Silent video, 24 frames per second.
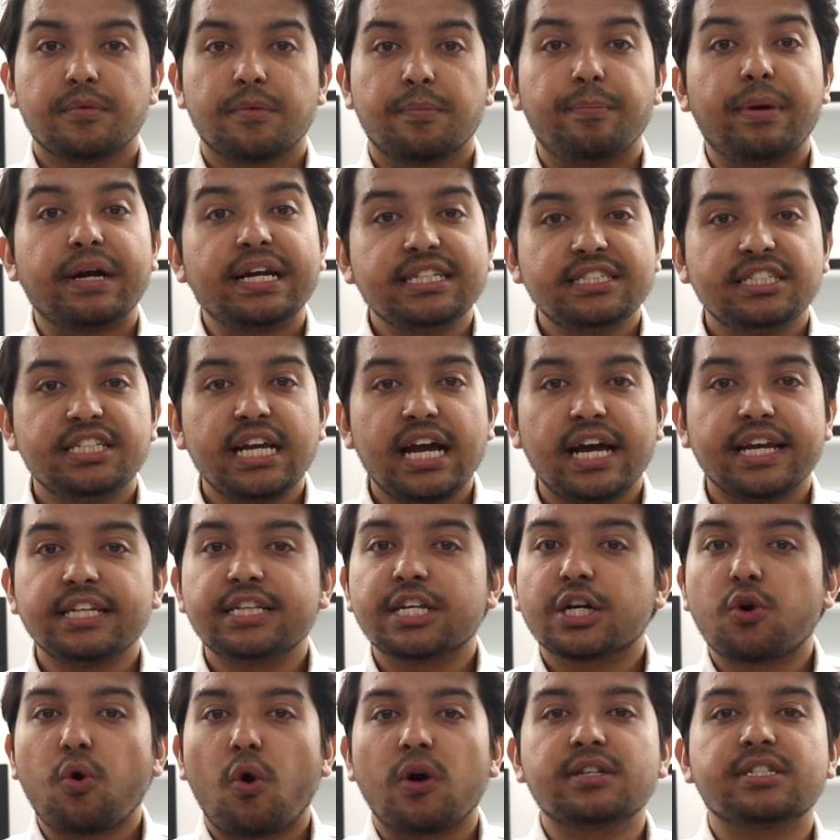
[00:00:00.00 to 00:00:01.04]
But in GRE,
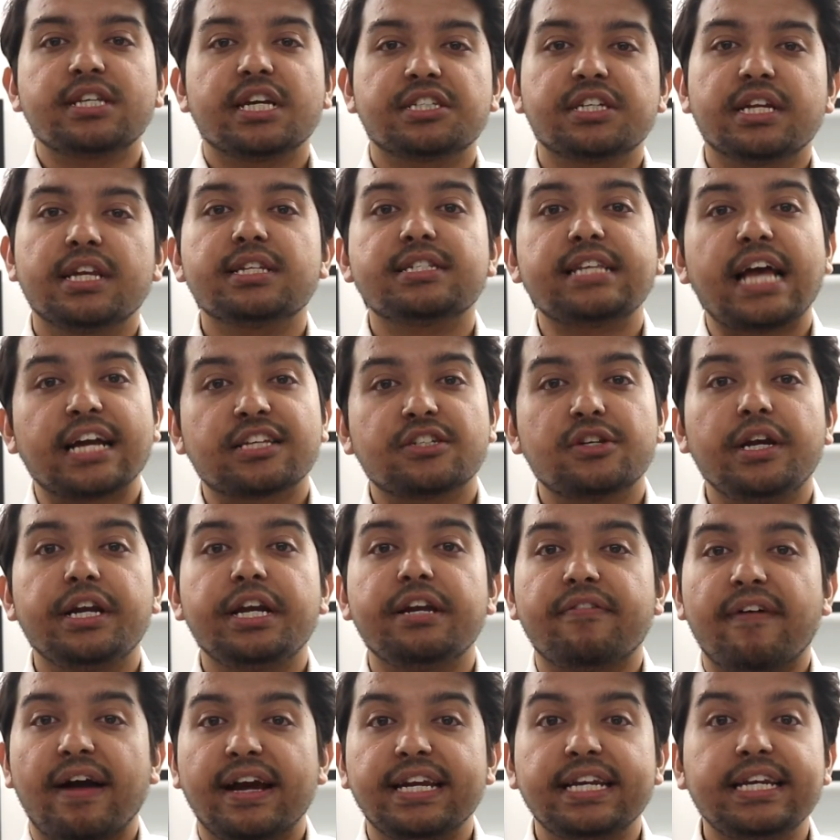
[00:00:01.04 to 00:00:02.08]
the quant section is actually
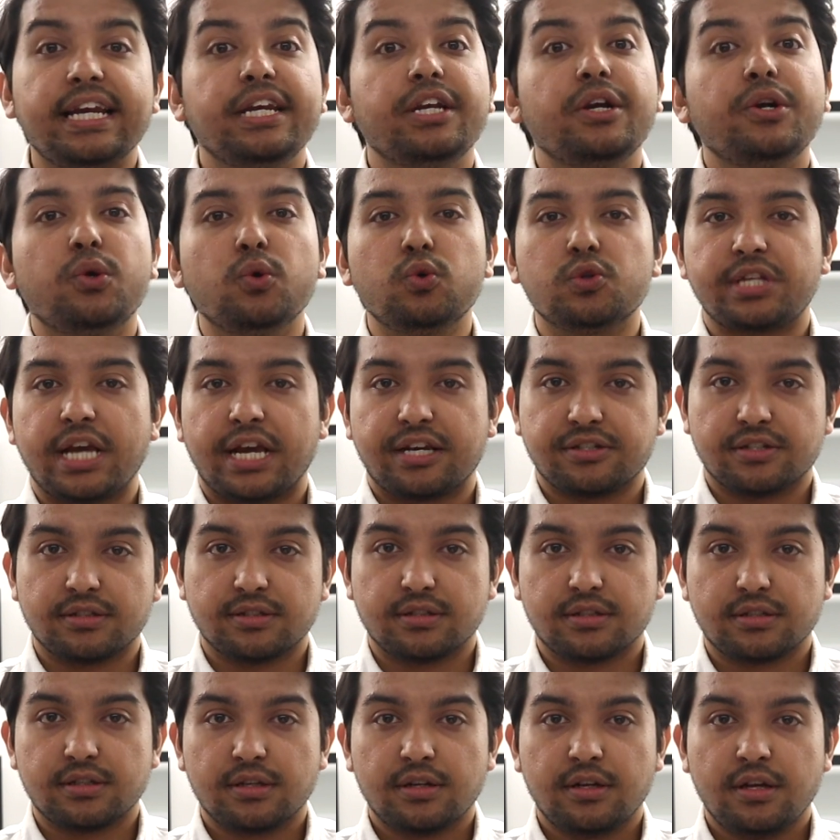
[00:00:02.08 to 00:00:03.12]
divided into two
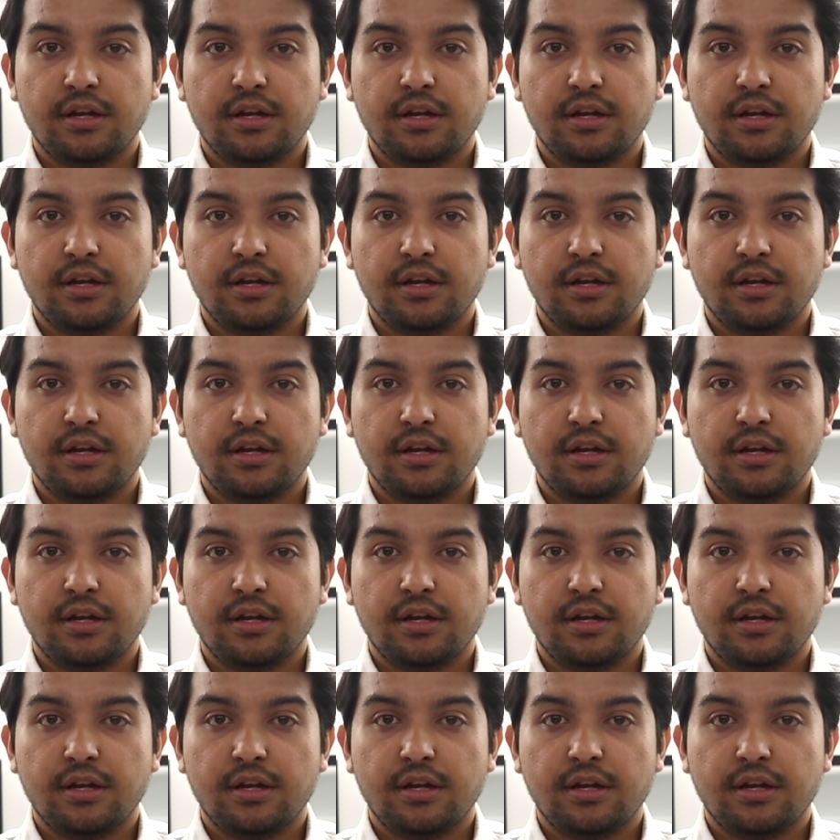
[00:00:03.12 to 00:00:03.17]
sections,